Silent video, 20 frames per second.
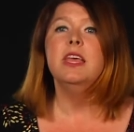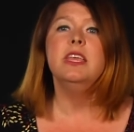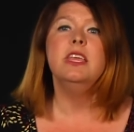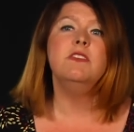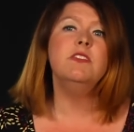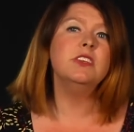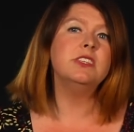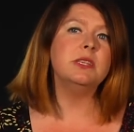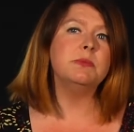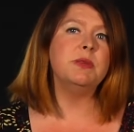
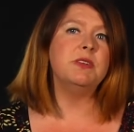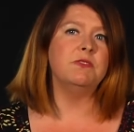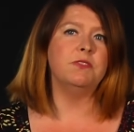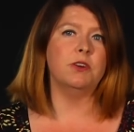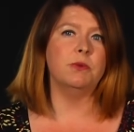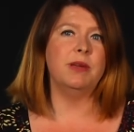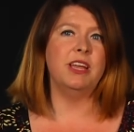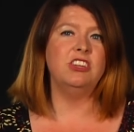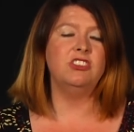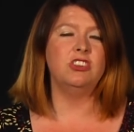give you some
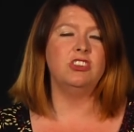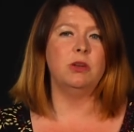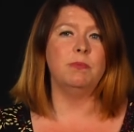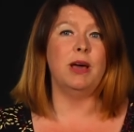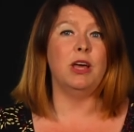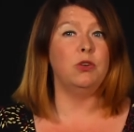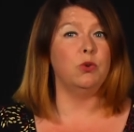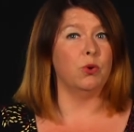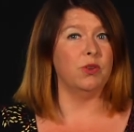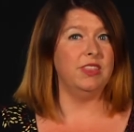information
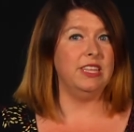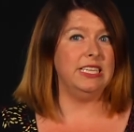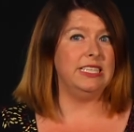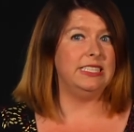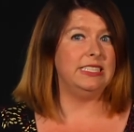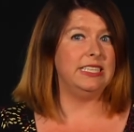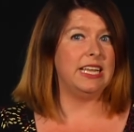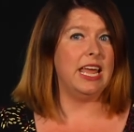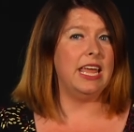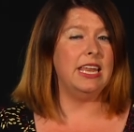about
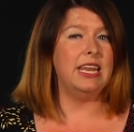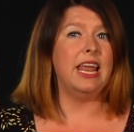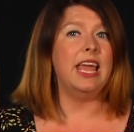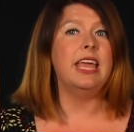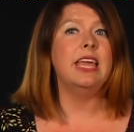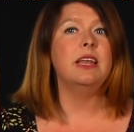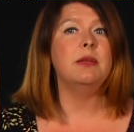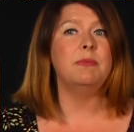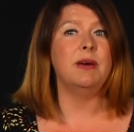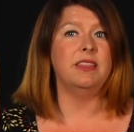Northeast State
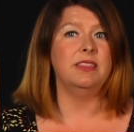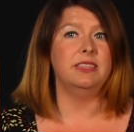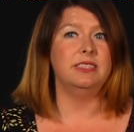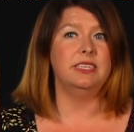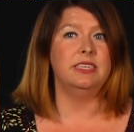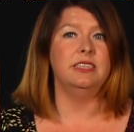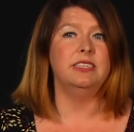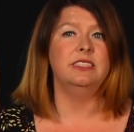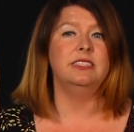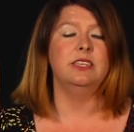and about the
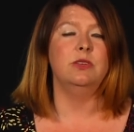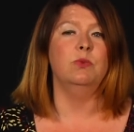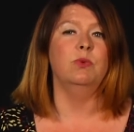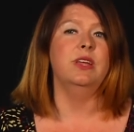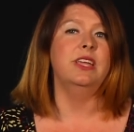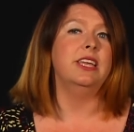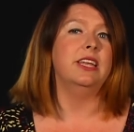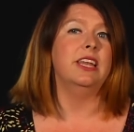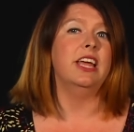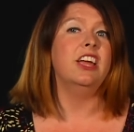Tennessee
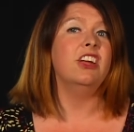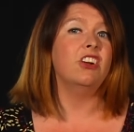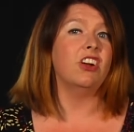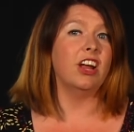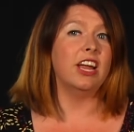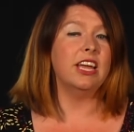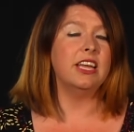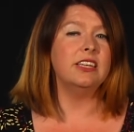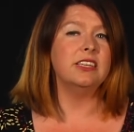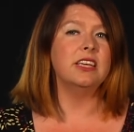Reconnect Grant.